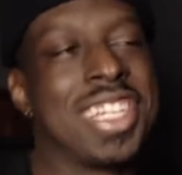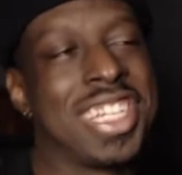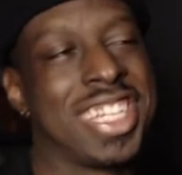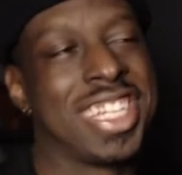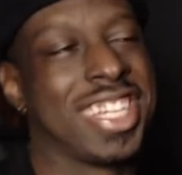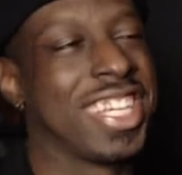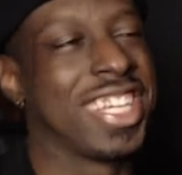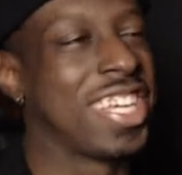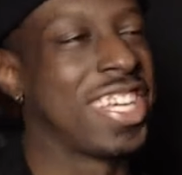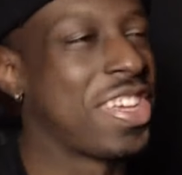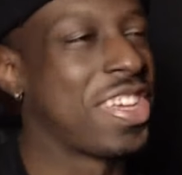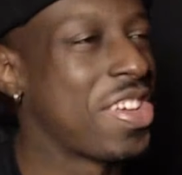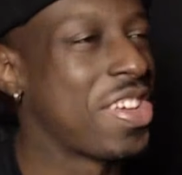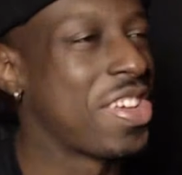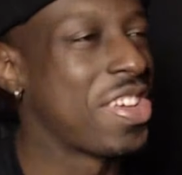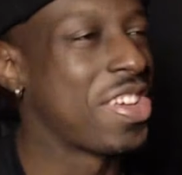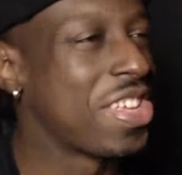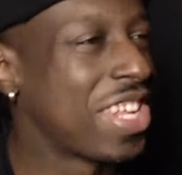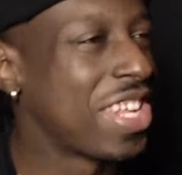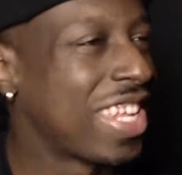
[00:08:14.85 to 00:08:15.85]
even if you
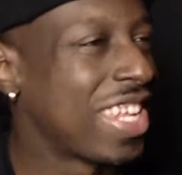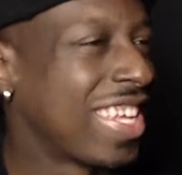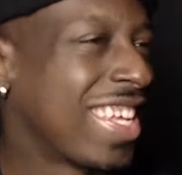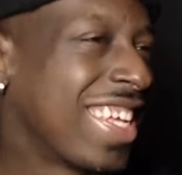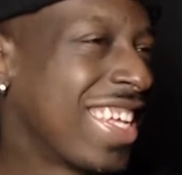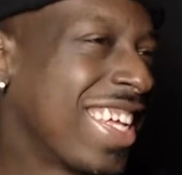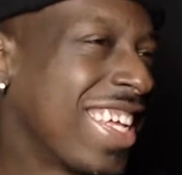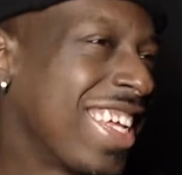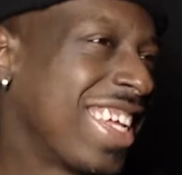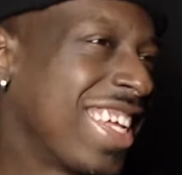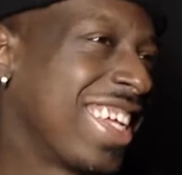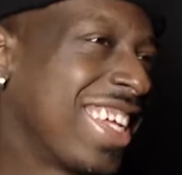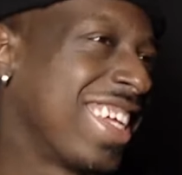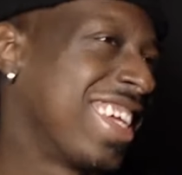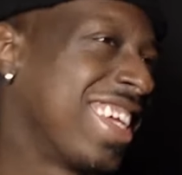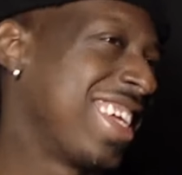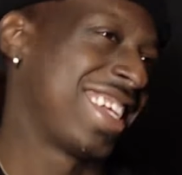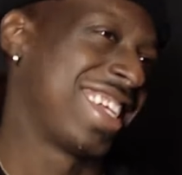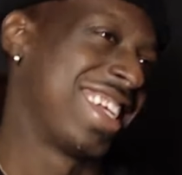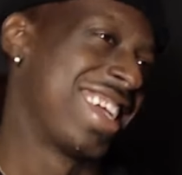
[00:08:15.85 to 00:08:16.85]
had a hundred deals,
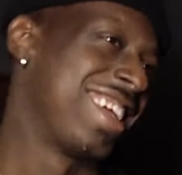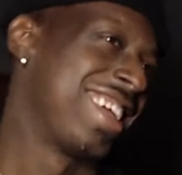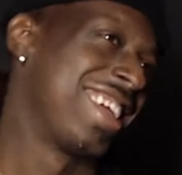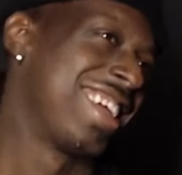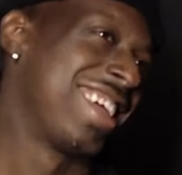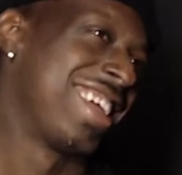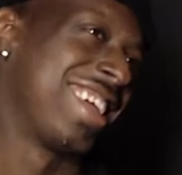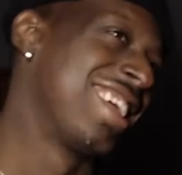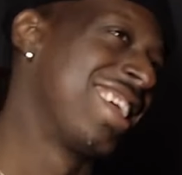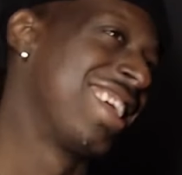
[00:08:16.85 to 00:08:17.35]
that money won't